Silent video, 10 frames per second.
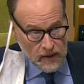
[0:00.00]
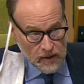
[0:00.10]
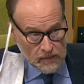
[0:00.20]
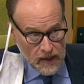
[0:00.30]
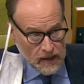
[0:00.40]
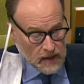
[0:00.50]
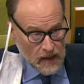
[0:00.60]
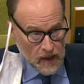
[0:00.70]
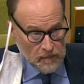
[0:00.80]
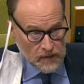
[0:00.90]
Um,
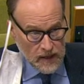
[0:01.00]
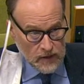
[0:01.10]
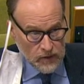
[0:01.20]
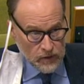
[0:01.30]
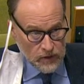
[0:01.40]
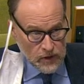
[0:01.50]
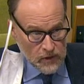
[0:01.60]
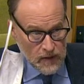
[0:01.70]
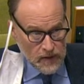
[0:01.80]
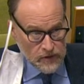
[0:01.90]
any update on
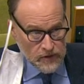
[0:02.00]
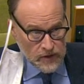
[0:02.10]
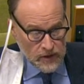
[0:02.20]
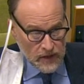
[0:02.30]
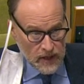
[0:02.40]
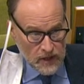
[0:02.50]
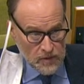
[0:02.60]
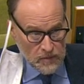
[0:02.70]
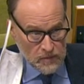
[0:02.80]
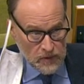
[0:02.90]
the UN's
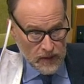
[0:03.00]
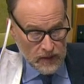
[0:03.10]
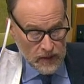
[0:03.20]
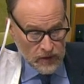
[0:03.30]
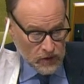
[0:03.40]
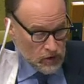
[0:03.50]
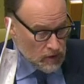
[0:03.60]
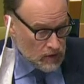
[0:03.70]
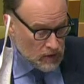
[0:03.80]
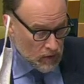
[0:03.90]
engagement with that
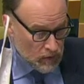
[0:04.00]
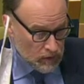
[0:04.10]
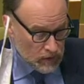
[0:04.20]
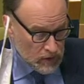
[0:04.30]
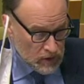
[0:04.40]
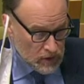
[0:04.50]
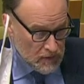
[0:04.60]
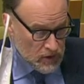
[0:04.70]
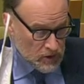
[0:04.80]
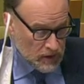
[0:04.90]
country, on the
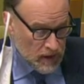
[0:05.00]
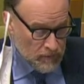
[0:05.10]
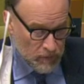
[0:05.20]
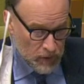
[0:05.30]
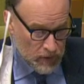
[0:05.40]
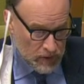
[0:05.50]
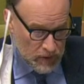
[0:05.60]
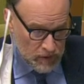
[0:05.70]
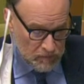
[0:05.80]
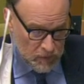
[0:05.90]
special envoy and
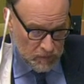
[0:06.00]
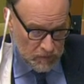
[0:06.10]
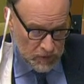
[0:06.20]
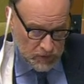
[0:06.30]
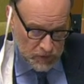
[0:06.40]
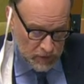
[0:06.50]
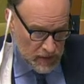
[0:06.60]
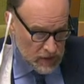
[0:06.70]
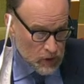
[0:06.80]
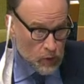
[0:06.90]
her movements, on
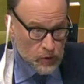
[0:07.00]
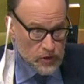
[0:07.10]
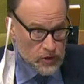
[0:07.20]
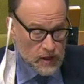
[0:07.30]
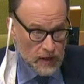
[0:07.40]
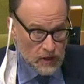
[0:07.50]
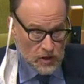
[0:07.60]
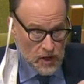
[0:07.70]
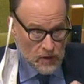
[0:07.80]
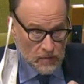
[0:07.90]
any calls the
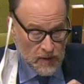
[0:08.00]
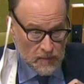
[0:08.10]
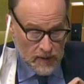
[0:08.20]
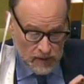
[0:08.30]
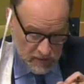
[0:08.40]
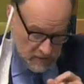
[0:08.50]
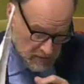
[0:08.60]
Secretary General may have made?